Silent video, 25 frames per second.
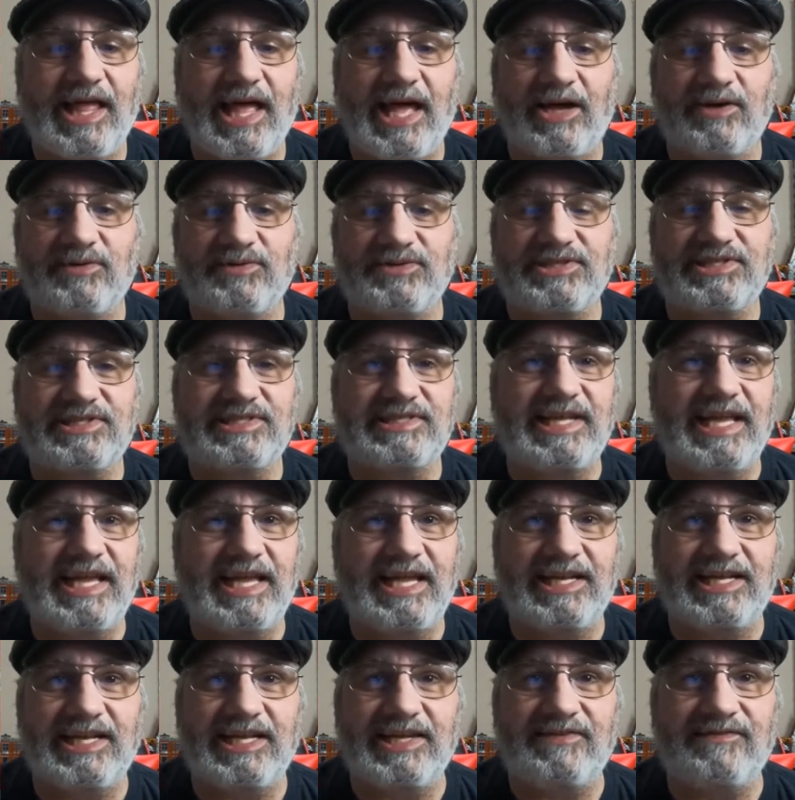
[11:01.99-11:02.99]

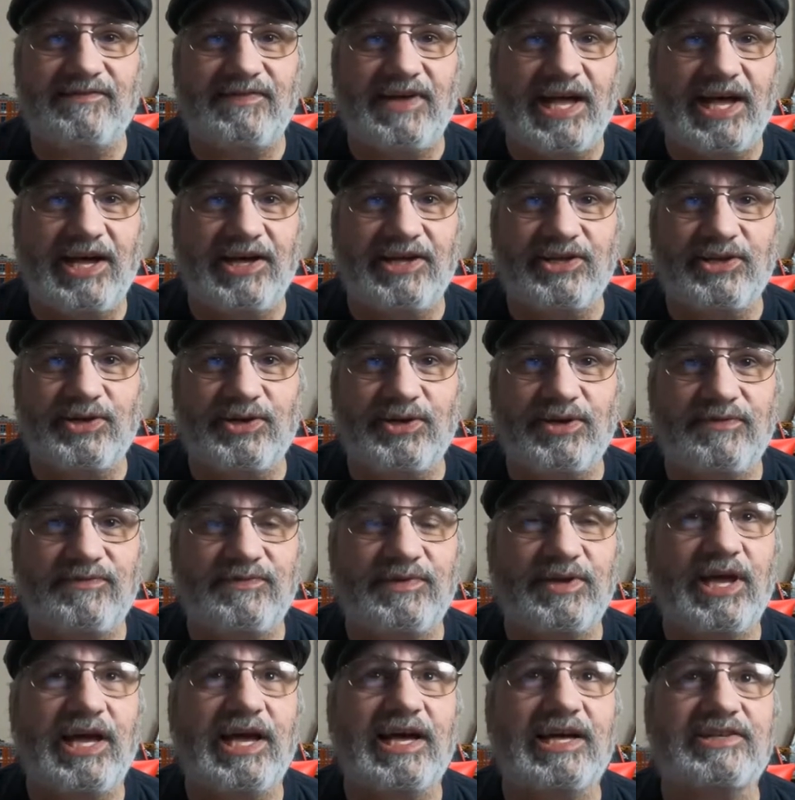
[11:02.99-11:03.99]
Outstanding value, if
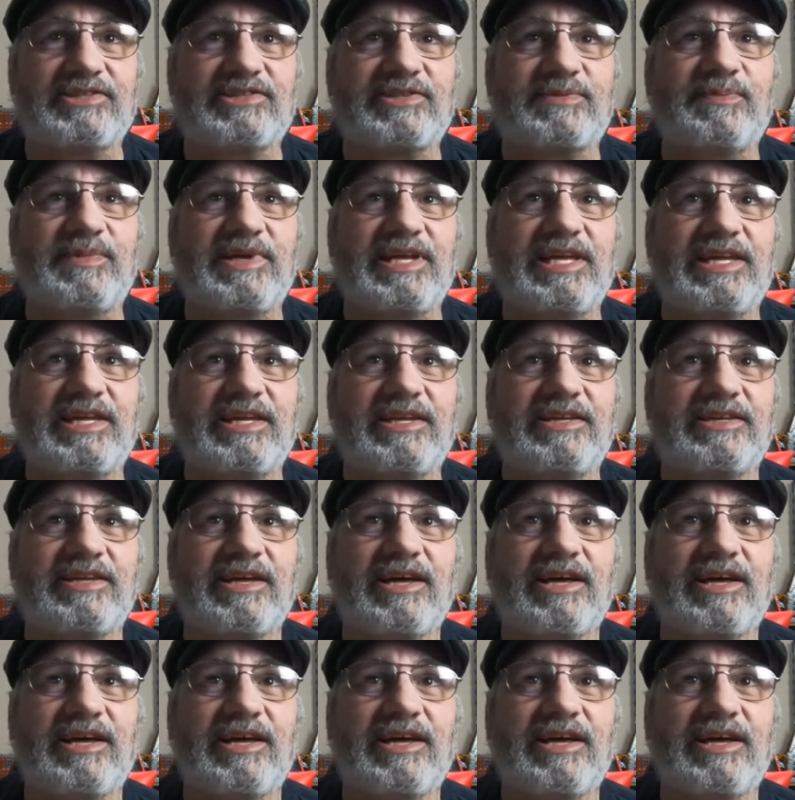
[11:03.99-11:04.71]
you ask me.